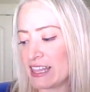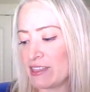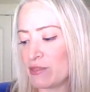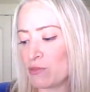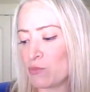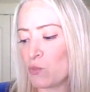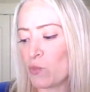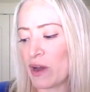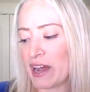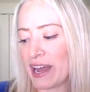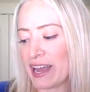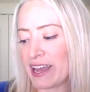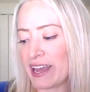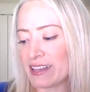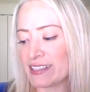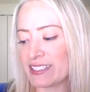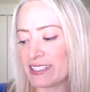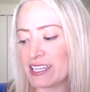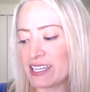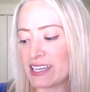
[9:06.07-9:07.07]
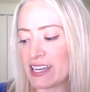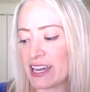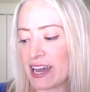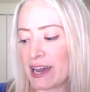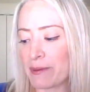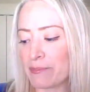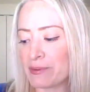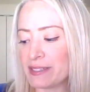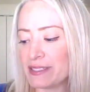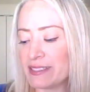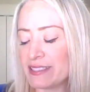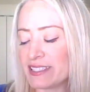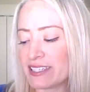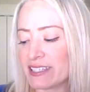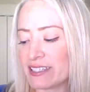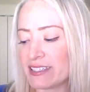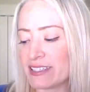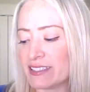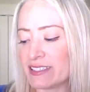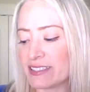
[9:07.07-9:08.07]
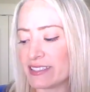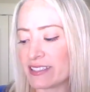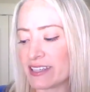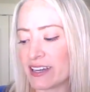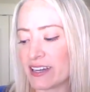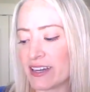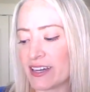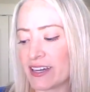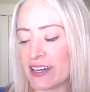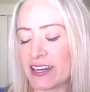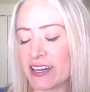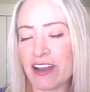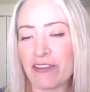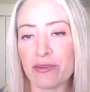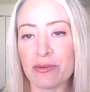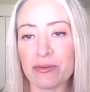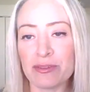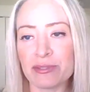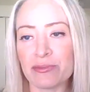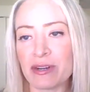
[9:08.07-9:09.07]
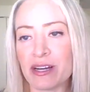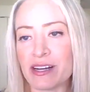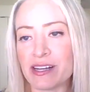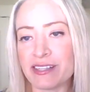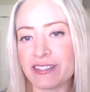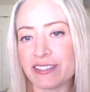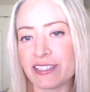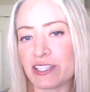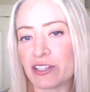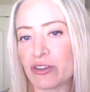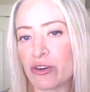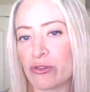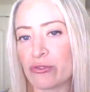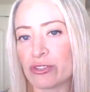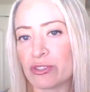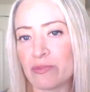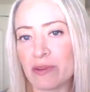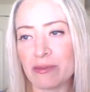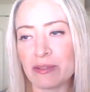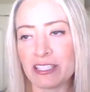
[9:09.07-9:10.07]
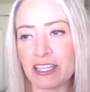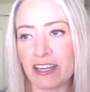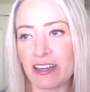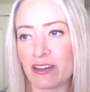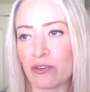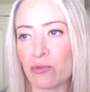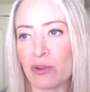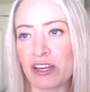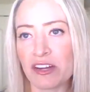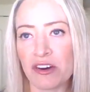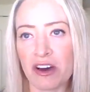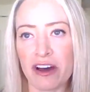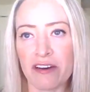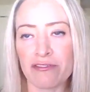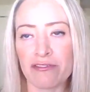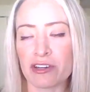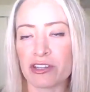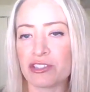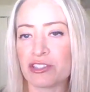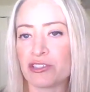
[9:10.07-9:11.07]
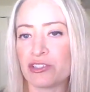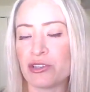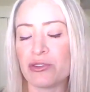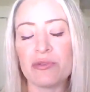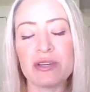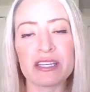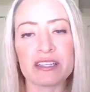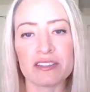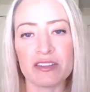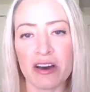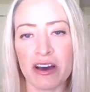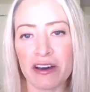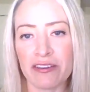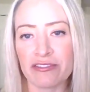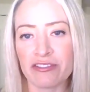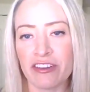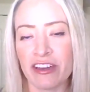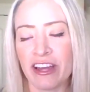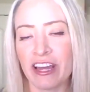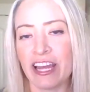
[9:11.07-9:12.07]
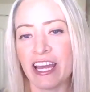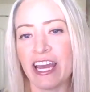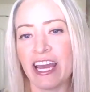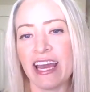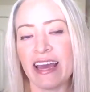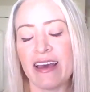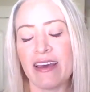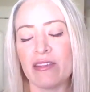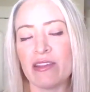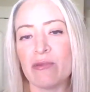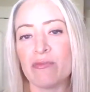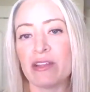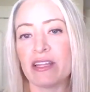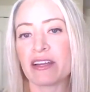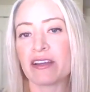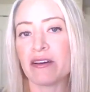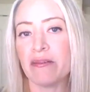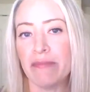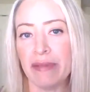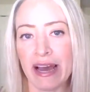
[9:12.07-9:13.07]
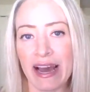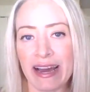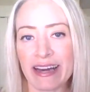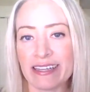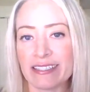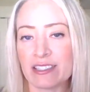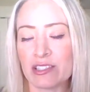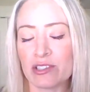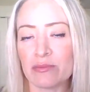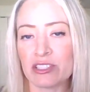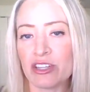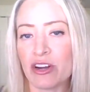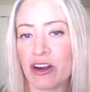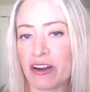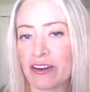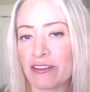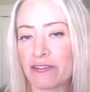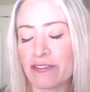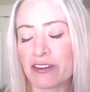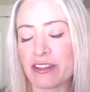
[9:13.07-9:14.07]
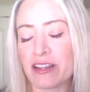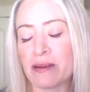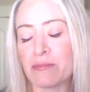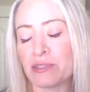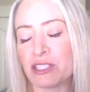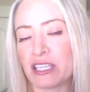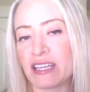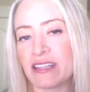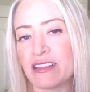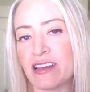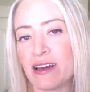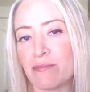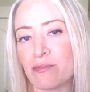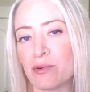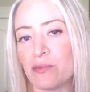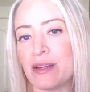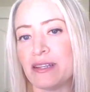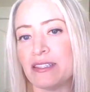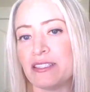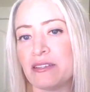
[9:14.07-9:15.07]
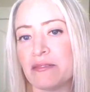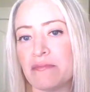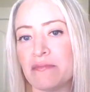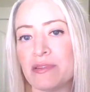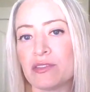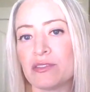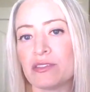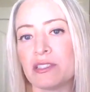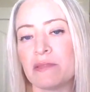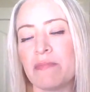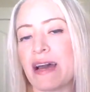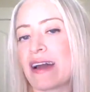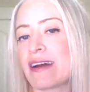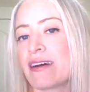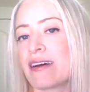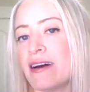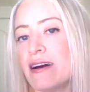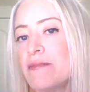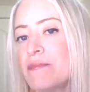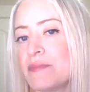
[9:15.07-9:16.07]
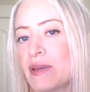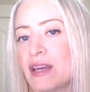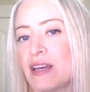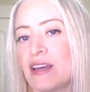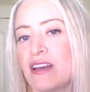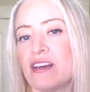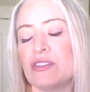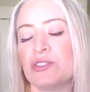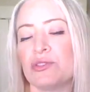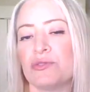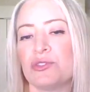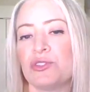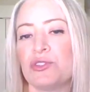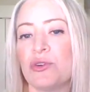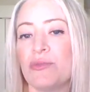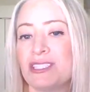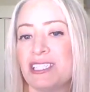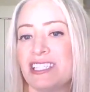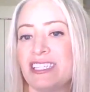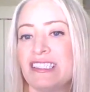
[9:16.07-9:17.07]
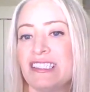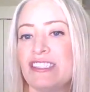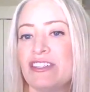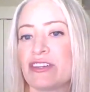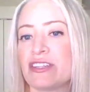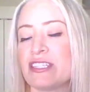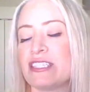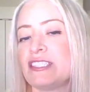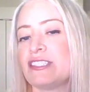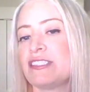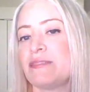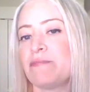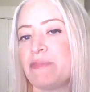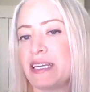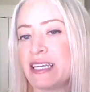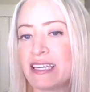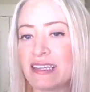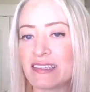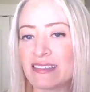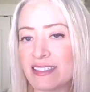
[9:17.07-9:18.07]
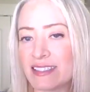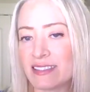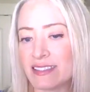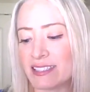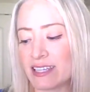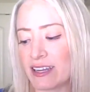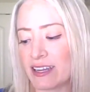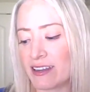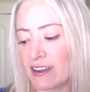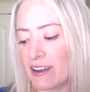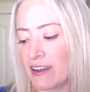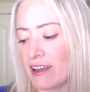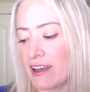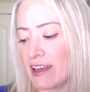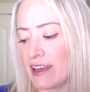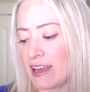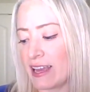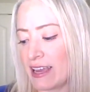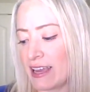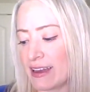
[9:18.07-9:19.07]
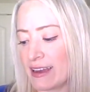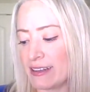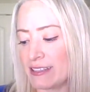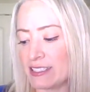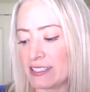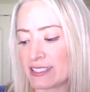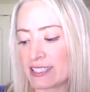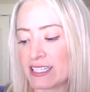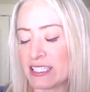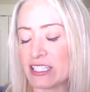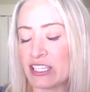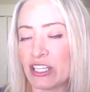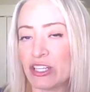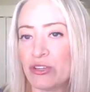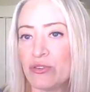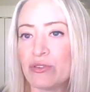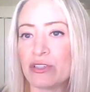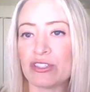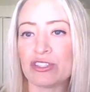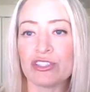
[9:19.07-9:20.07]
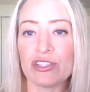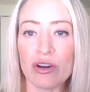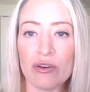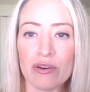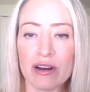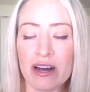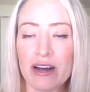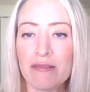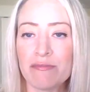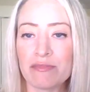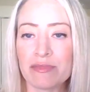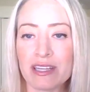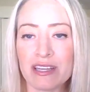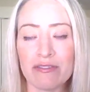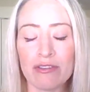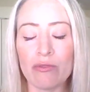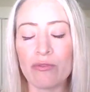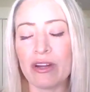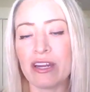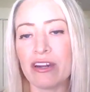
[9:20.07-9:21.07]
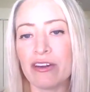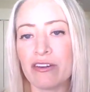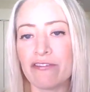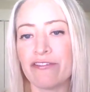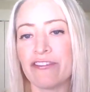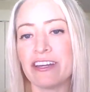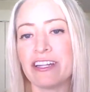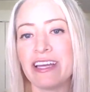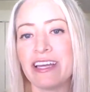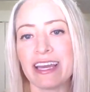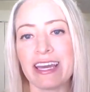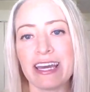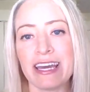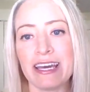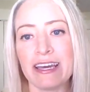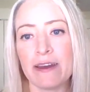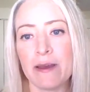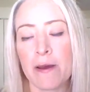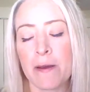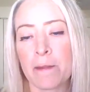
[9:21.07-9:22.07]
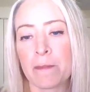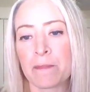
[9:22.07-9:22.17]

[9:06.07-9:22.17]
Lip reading: What I see happens is every once in a while I'll see a coach maybe take a week off or 2 weeks off. And then when they come back, it's so much harder for them to get that momentum built back up. So it's so much easier to just be consistent and just continue to show up even when you don't feel like it.